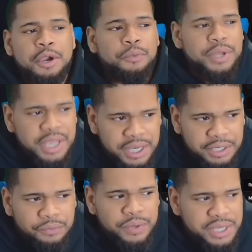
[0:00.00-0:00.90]
week in
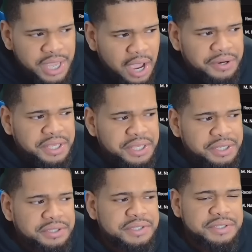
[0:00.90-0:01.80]
and week out, and
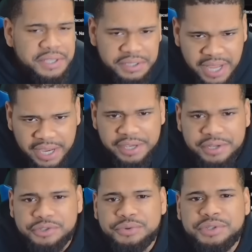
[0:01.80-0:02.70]
getting these knick-knack
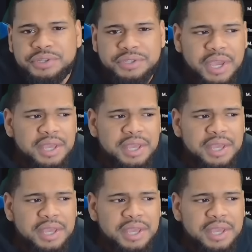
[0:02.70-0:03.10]
injuries